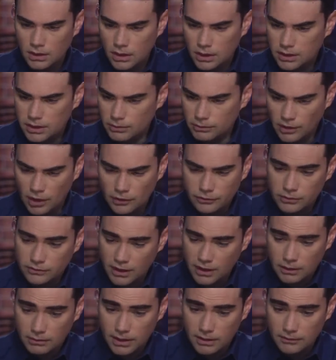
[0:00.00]
He was also a
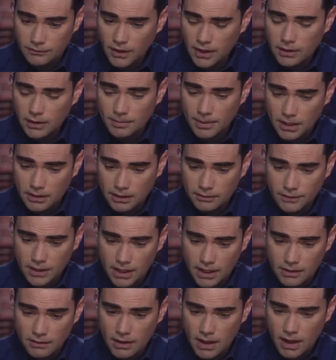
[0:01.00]
decorated fighter pilot
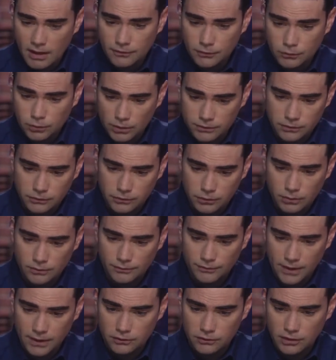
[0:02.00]
flying
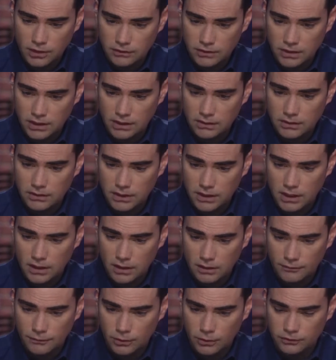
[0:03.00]
F-22 fighter jets in the
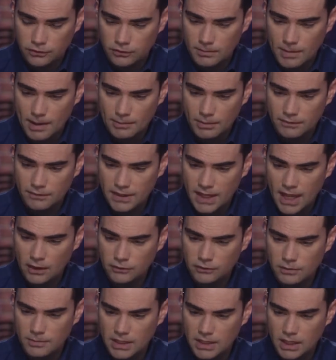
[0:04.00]
Air Force. He's a member of the
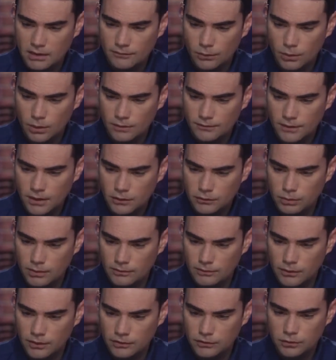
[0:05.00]
House Committee on Foreign Affairs, one
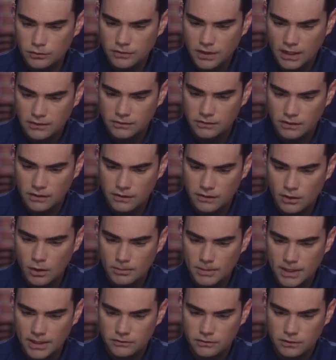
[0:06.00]
of only two Texans on the
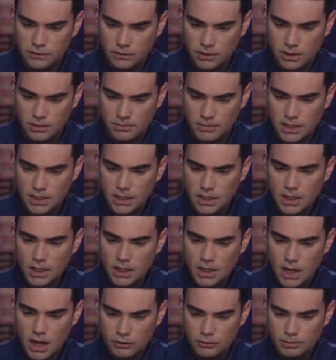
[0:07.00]
Homeland Security Committee.
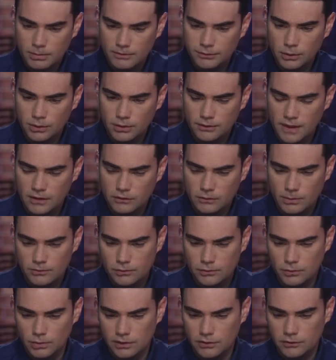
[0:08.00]
Congressman Pfluger, thanks so much
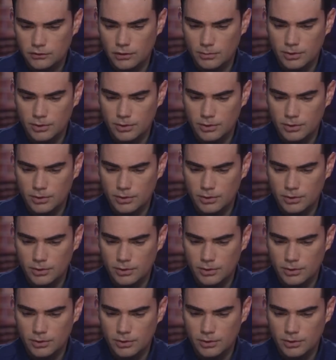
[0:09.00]
for joining the show.